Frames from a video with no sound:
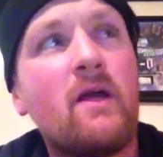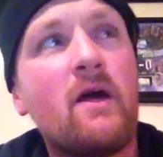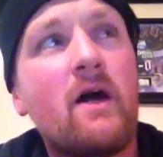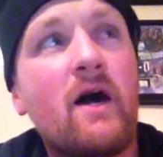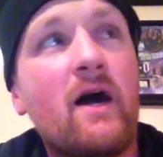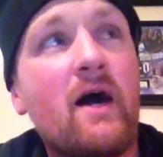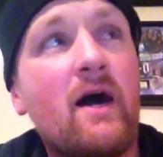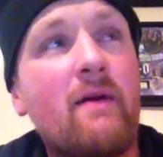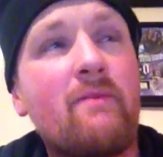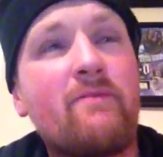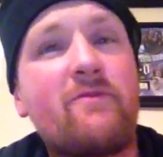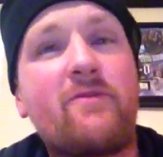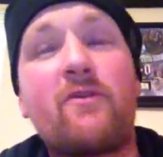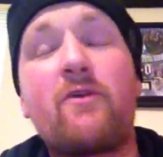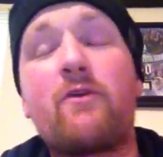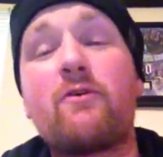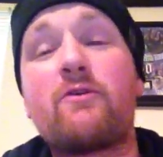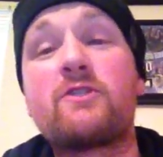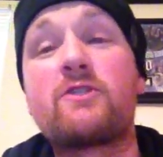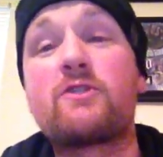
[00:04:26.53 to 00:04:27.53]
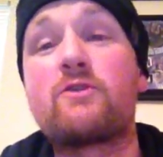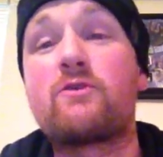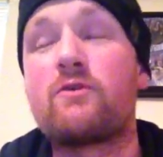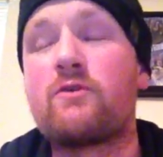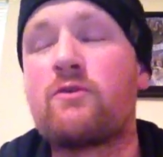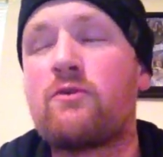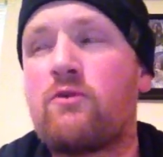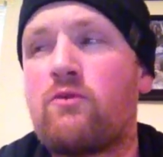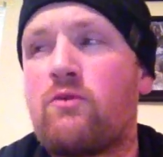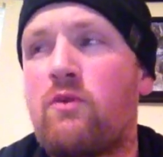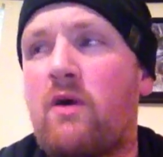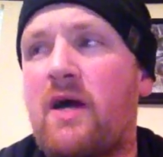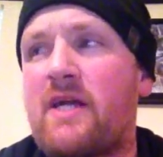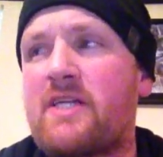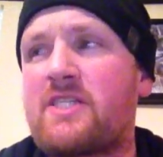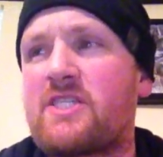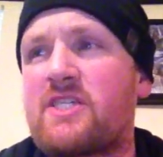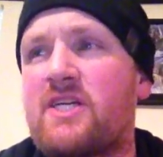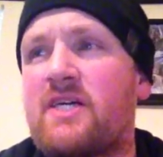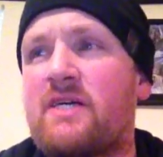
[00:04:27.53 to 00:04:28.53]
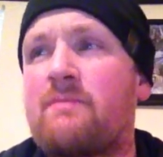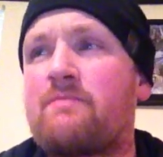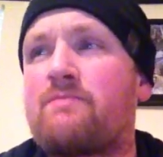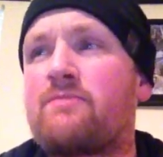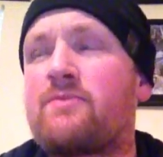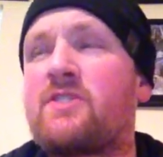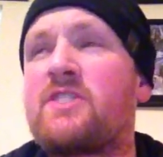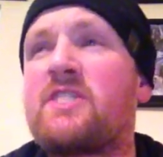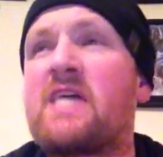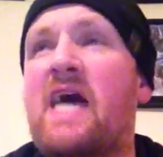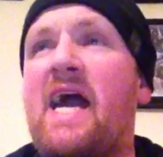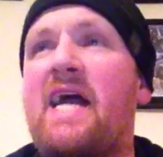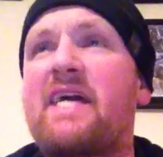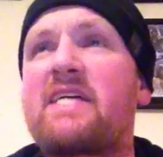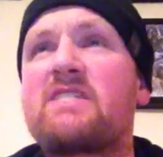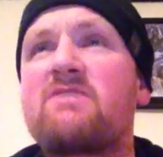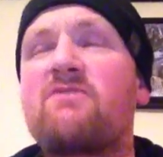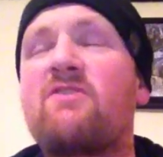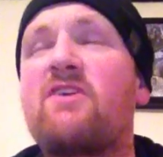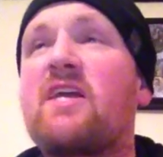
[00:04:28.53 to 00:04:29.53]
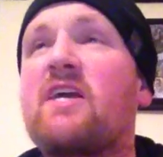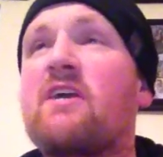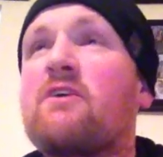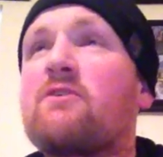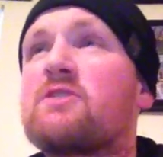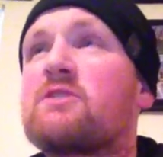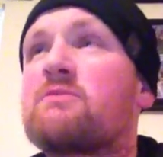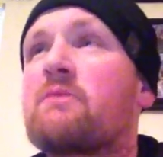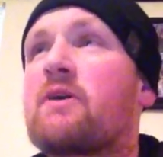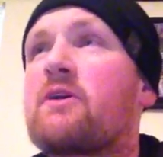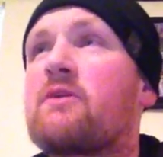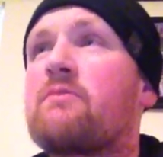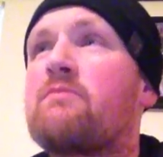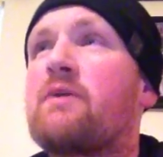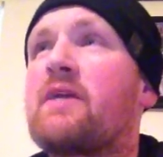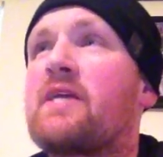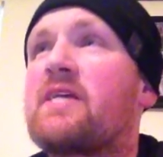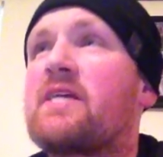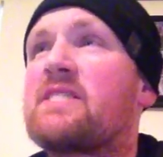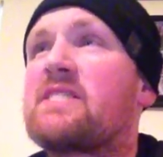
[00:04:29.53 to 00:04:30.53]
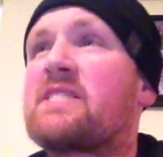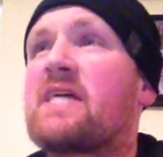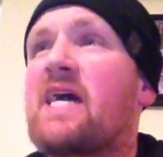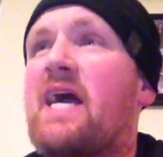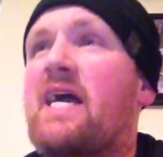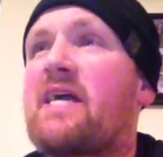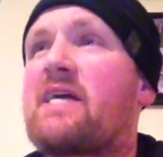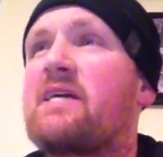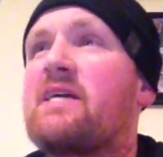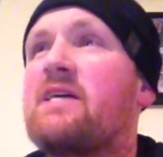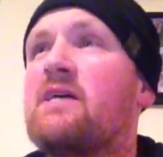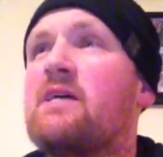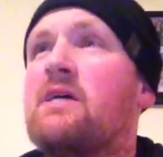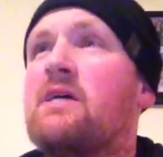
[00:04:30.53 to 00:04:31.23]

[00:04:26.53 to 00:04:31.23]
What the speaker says: for those who watch Zach's videos, my good buddy Zach,